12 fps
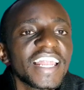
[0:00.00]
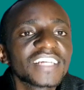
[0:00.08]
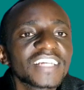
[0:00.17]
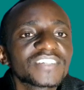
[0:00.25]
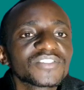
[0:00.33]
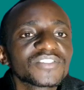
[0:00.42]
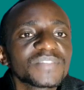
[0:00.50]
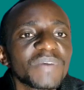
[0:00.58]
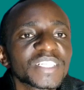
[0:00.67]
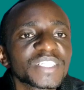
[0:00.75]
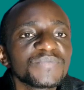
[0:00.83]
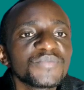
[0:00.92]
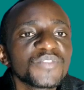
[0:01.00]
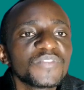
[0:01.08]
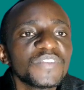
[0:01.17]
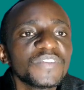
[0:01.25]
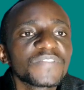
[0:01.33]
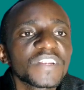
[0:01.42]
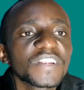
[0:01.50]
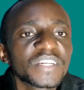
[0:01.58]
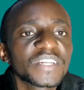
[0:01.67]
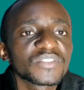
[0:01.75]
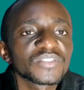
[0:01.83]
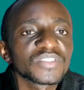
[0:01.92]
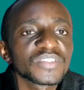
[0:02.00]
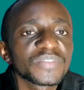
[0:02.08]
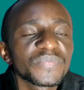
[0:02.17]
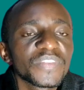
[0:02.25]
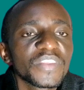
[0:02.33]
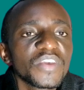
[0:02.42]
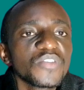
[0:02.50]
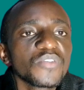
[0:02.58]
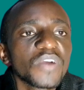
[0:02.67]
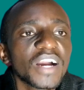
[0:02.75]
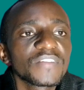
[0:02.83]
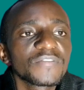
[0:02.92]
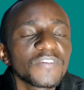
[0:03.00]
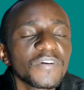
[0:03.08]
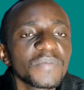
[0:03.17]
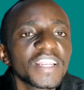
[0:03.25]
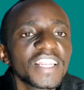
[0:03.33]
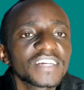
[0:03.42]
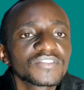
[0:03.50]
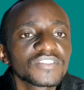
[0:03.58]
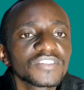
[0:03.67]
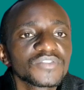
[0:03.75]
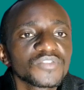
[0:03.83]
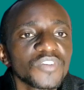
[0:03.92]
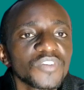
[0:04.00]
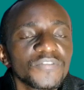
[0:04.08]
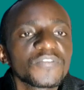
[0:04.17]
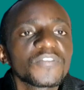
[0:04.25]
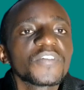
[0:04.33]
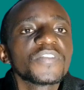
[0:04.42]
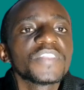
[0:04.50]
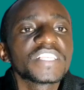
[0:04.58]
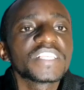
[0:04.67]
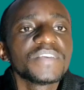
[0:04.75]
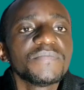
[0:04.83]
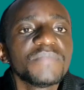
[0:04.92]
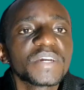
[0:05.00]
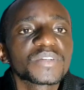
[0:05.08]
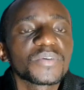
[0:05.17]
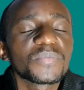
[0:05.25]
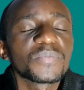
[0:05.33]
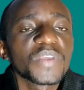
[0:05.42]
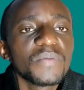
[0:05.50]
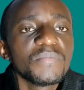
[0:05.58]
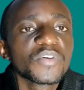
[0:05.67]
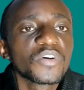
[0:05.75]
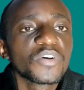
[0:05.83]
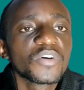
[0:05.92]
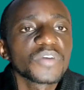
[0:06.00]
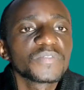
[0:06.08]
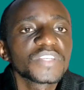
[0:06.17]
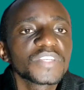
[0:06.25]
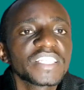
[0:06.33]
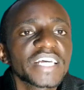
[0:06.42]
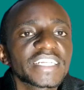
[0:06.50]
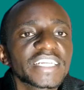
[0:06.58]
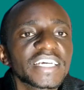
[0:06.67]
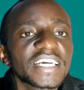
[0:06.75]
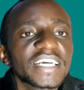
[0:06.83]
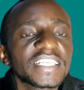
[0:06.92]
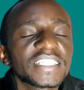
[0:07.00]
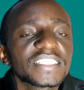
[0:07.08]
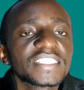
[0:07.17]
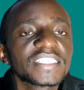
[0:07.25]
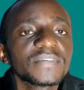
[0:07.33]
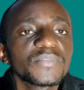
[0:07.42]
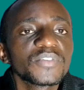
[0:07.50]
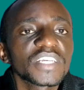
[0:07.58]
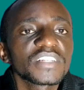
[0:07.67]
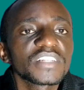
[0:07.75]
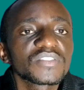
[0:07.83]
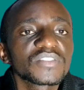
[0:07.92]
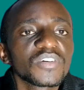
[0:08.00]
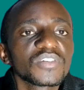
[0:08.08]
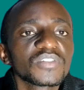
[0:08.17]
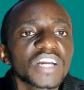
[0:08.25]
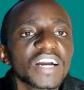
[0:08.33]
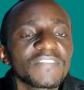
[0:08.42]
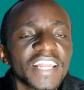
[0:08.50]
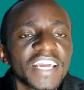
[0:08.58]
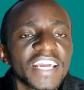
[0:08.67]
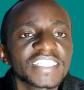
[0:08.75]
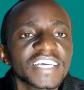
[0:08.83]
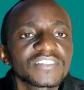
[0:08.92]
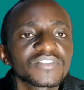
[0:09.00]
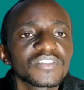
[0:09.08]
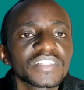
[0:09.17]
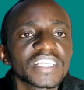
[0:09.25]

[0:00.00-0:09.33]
Electrodes must be of different metals. You can't form electrodes of the same metal, because you have said that simple cells, all galvanic cells, all